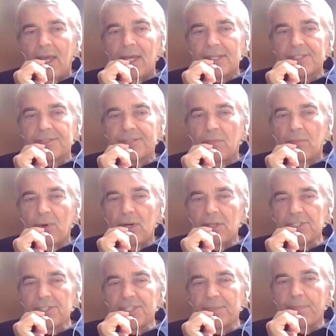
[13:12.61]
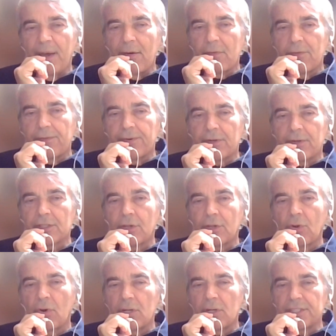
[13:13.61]
as the most powerful
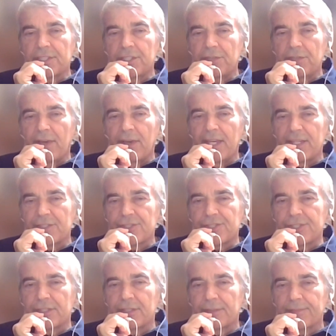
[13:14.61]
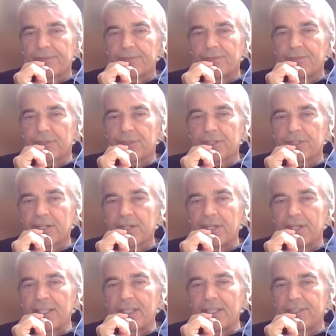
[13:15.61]
cognitive engine for
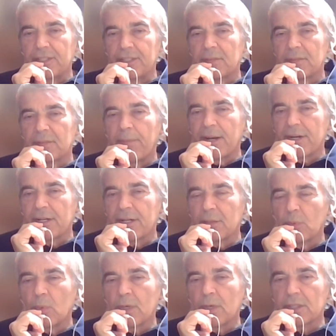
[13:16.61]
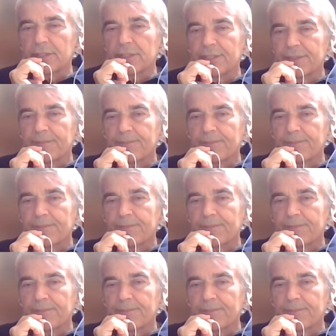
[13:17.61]
creating a parallel world.